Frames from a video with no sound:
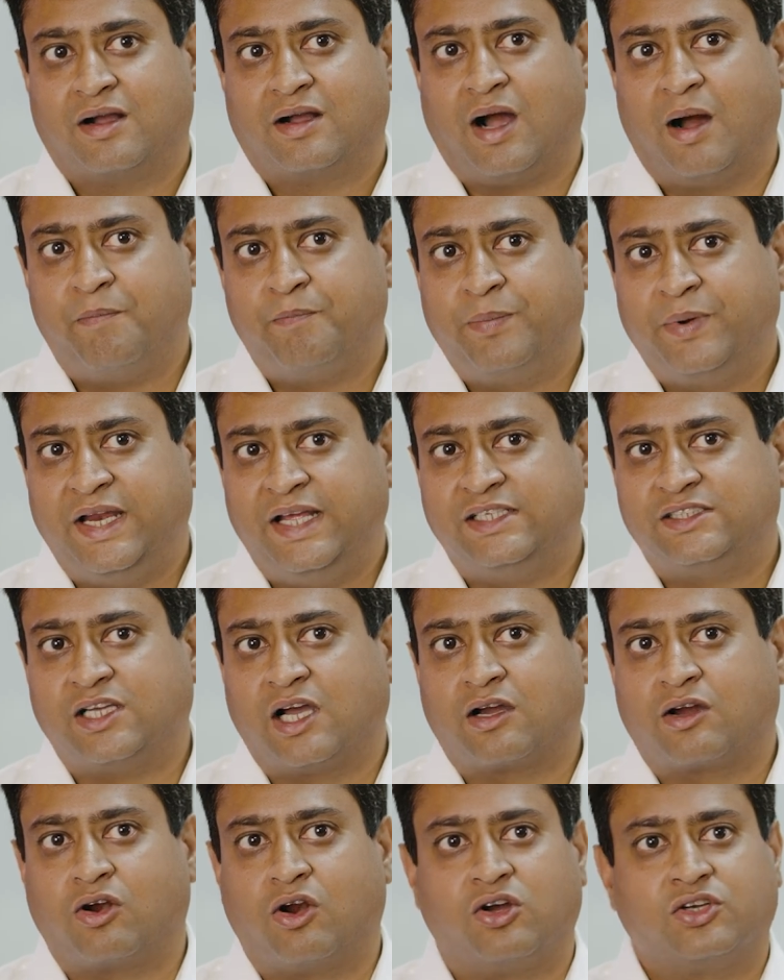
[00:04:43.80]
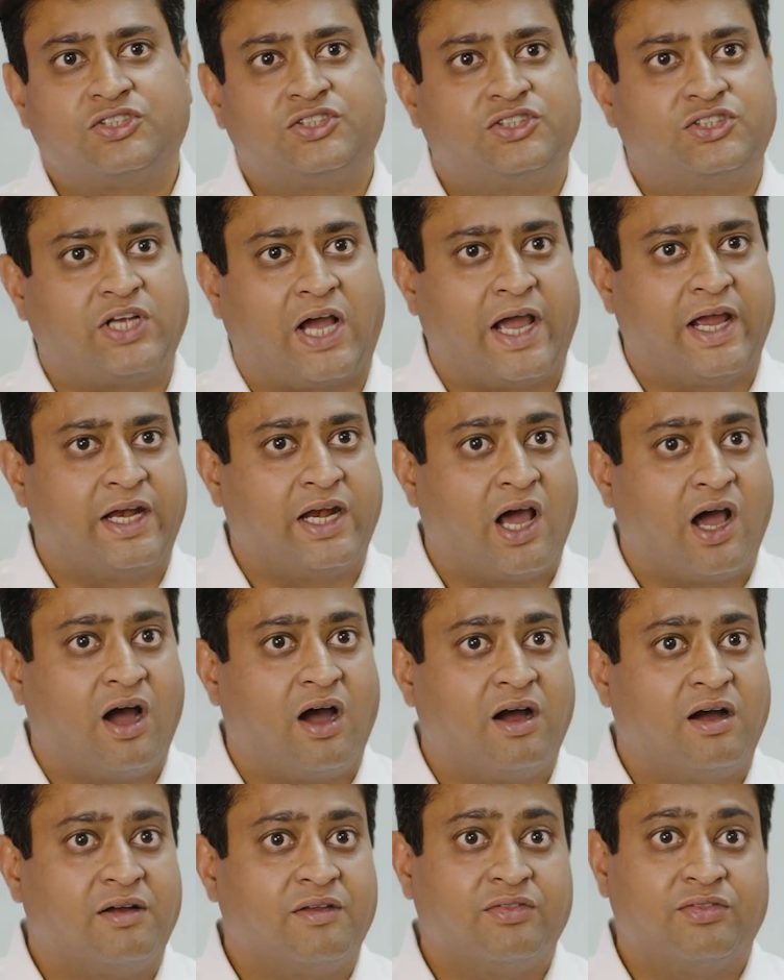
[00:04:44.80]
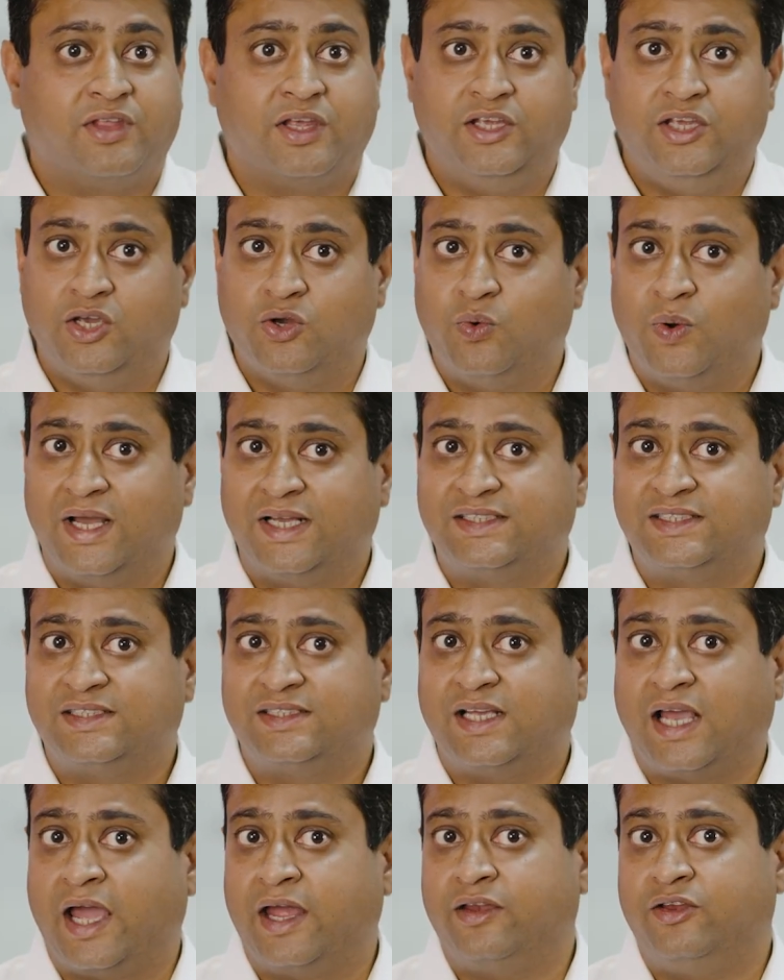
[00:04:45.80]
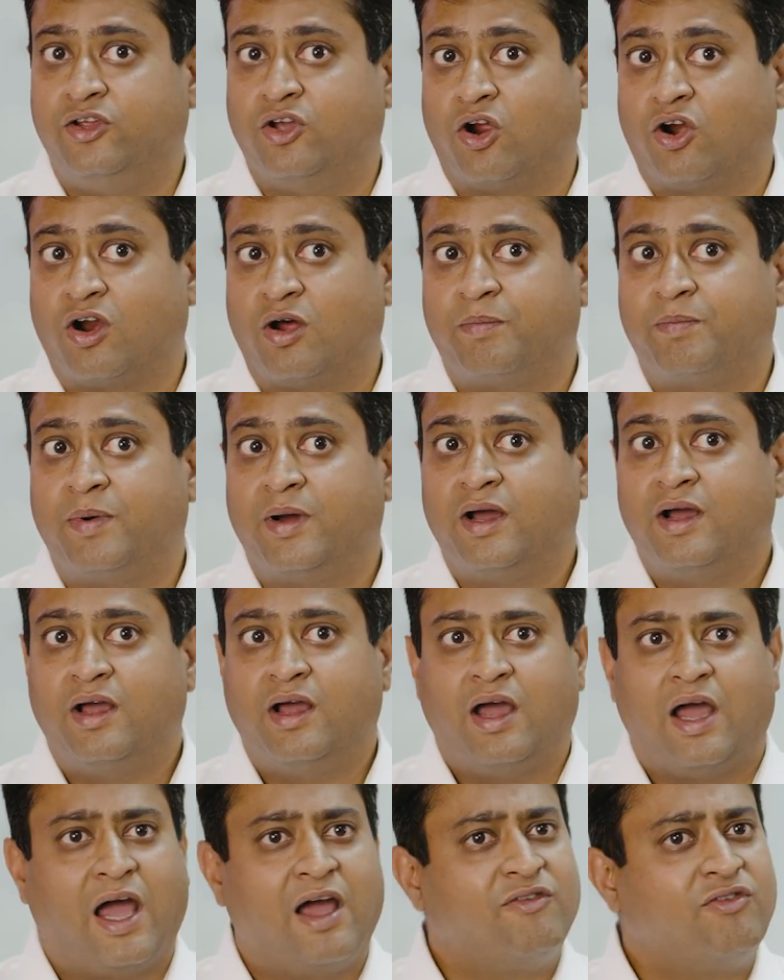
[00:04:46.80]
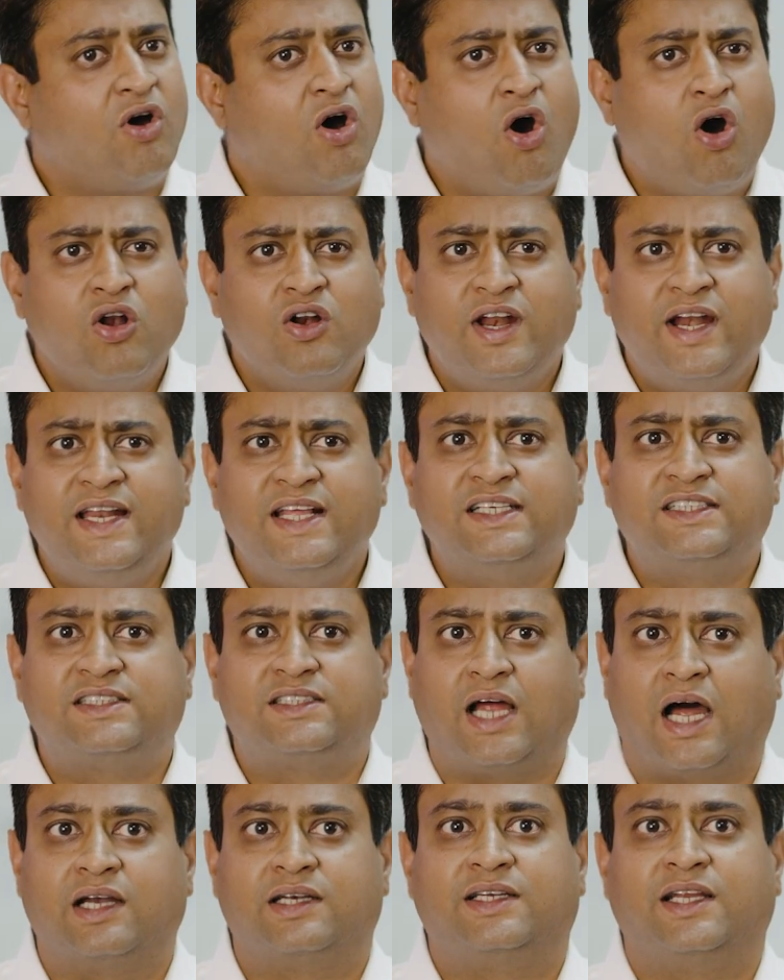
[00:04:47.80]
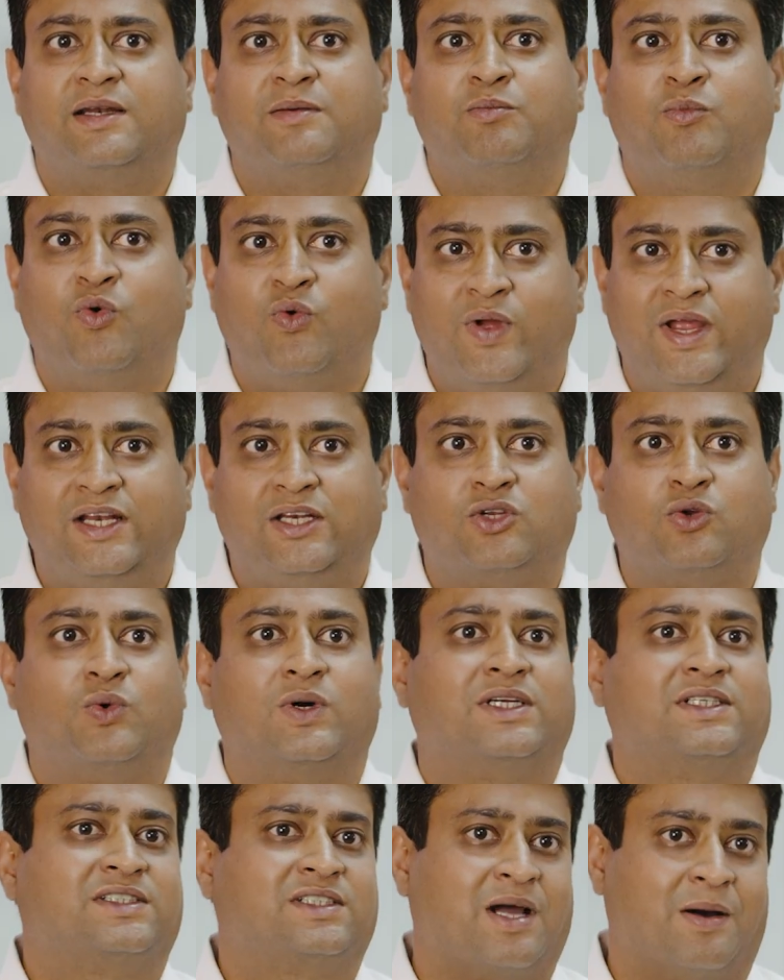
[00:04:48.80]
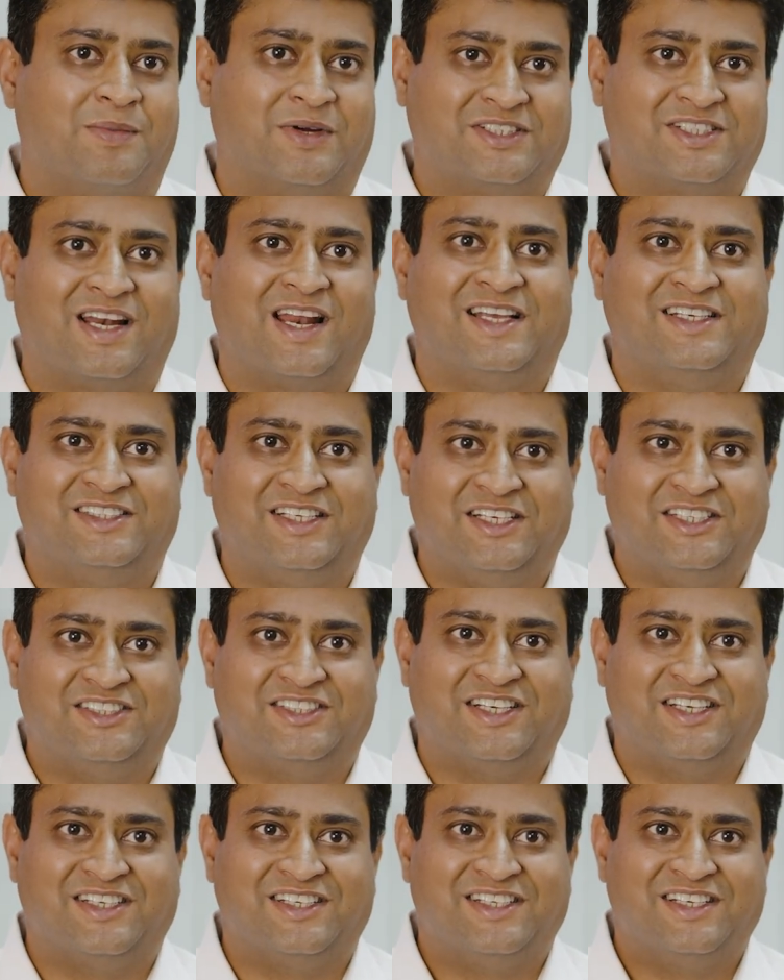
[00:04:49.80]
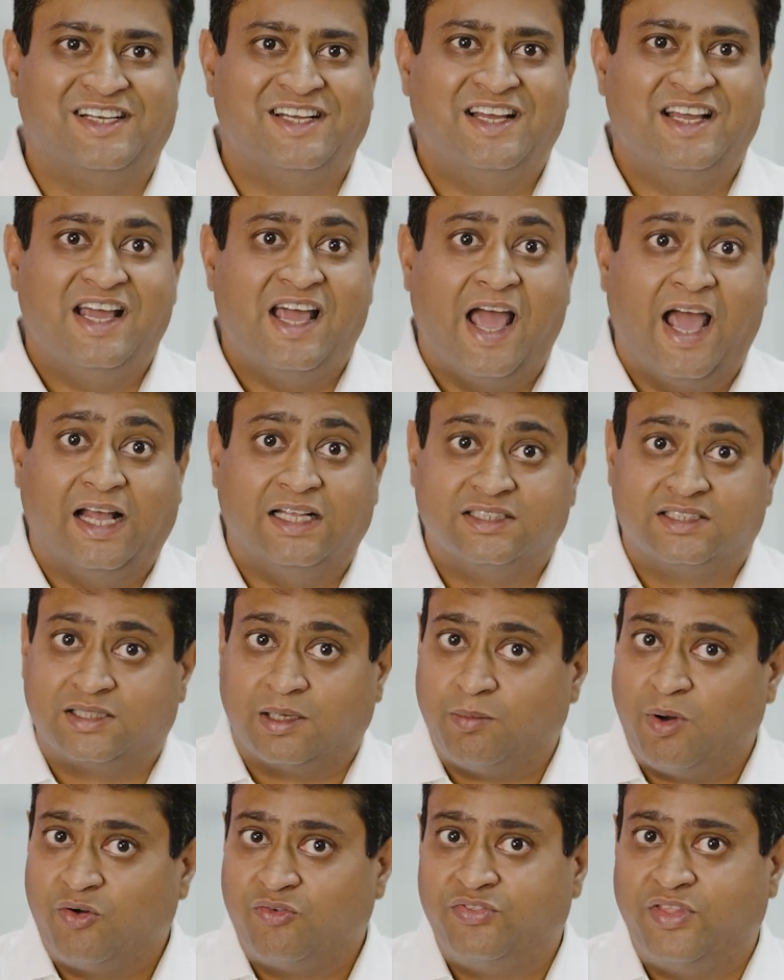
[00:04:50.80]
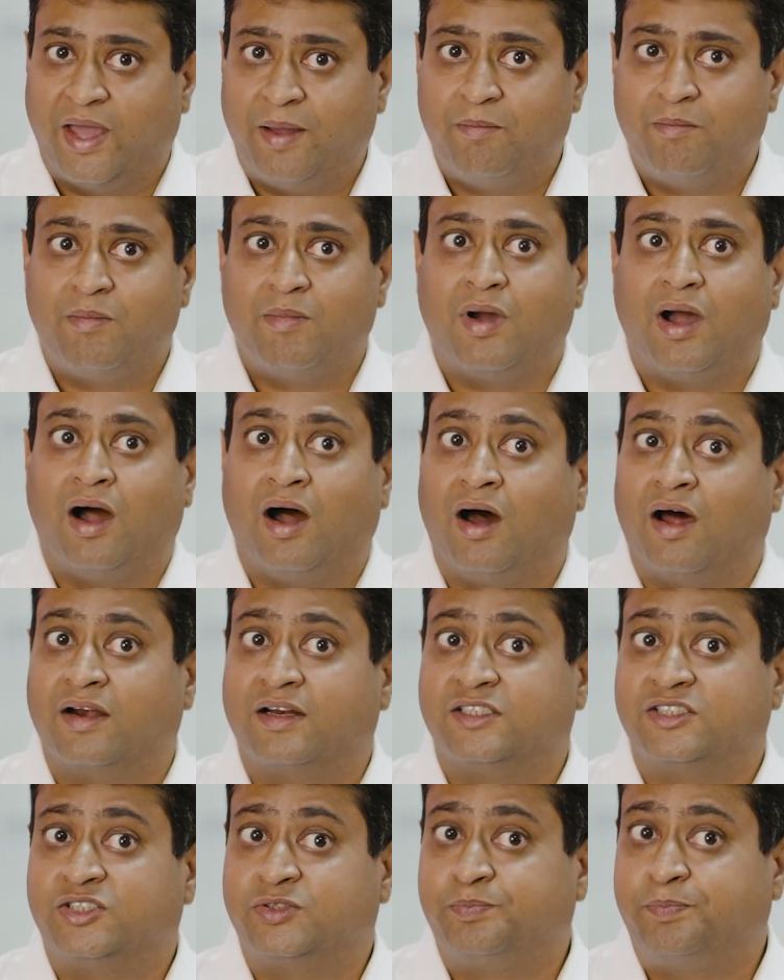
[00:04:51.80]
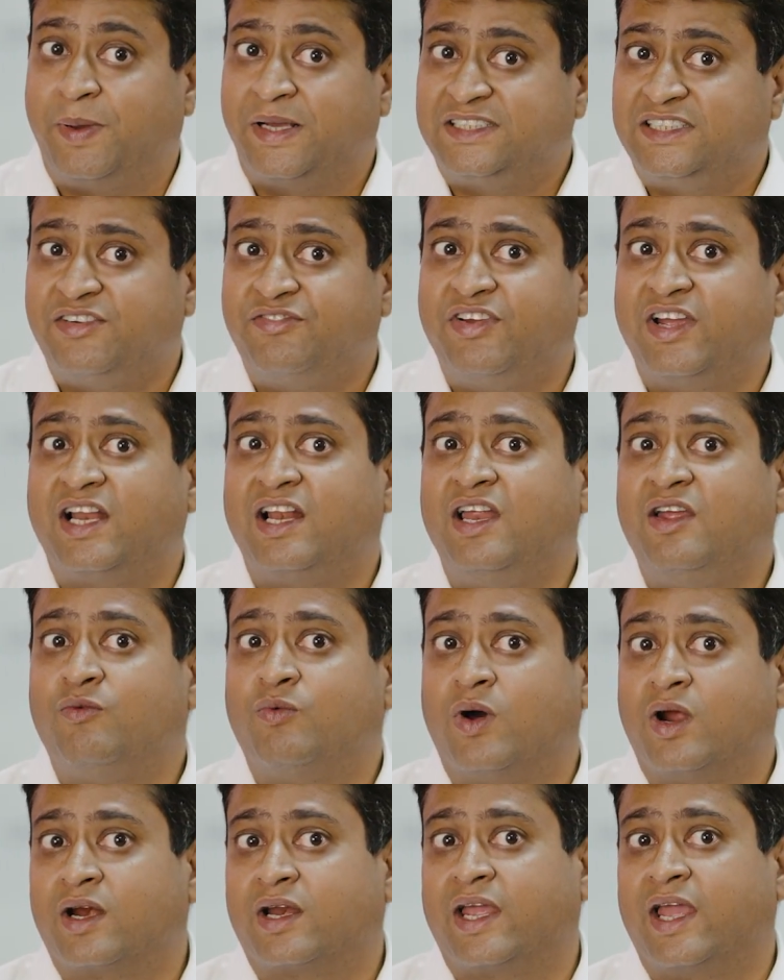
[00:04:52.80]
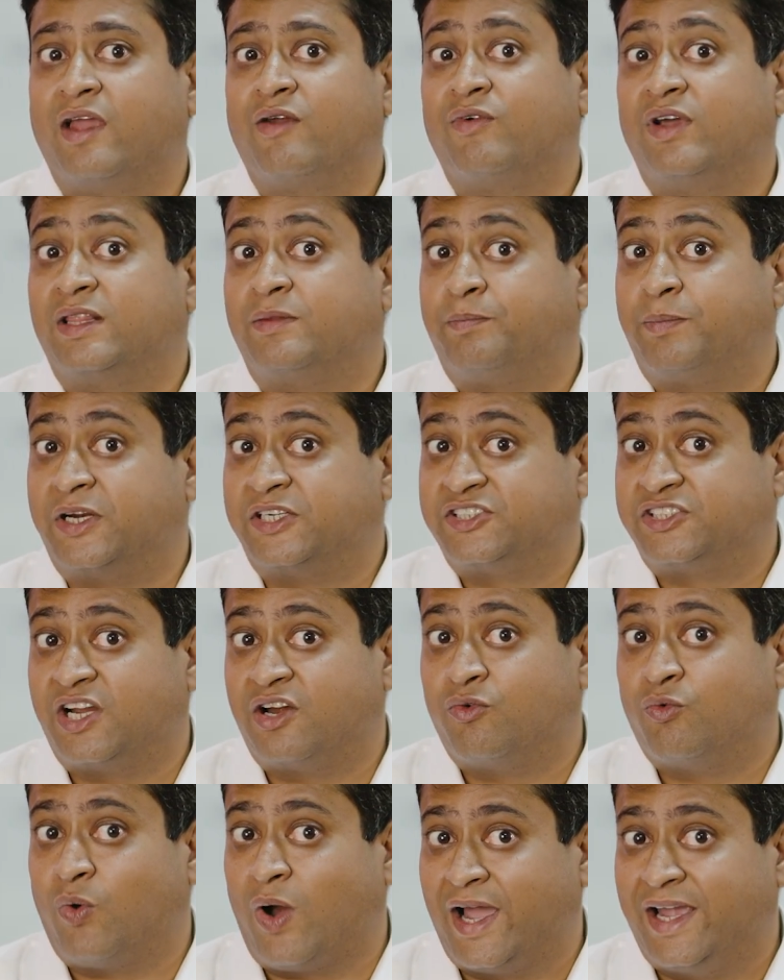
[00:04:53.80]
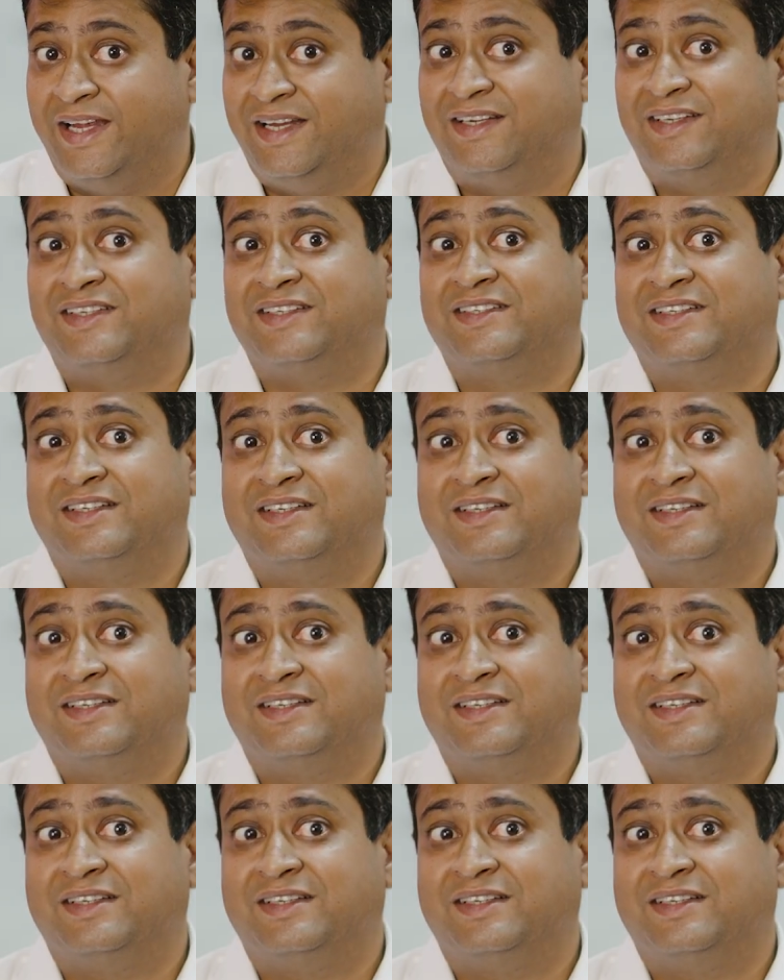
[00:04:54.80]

Companies across China, the US and Europe have already started moving towards commercialization, and some of them are specifically working with Prussian White.